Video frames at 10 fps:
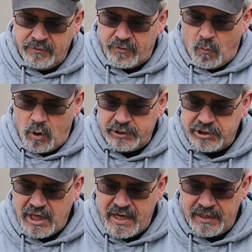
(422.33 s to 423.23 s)
the one
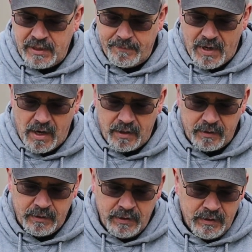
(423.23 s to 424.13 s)
chain and
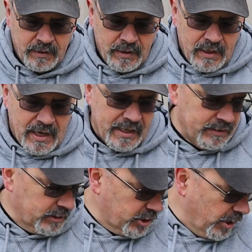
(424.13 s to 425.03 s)
bar, and
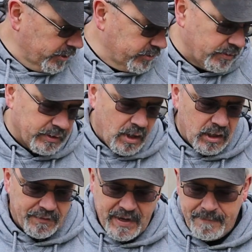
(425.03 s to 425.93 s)
the charger and
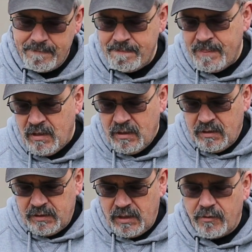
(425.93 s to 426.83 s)
all of that.
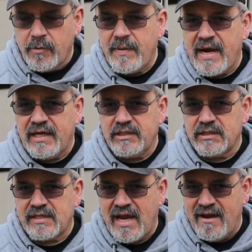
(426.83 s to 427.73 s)
The other
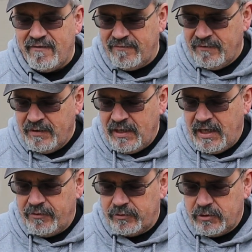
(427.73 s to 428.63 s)
packages have
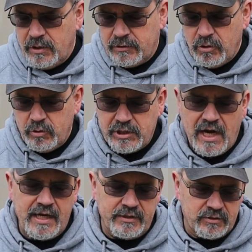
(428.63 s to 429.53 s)
either 2
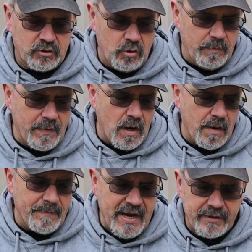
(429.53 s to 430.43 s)
chains, 2
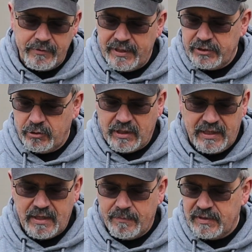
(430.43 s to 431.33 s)
batteries. You can
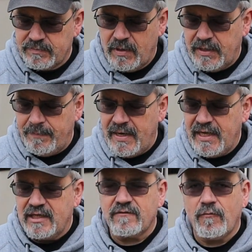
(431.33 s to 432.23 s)
get them as
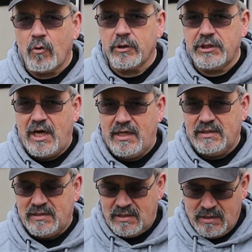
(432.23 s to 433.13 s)
many as 4 chains.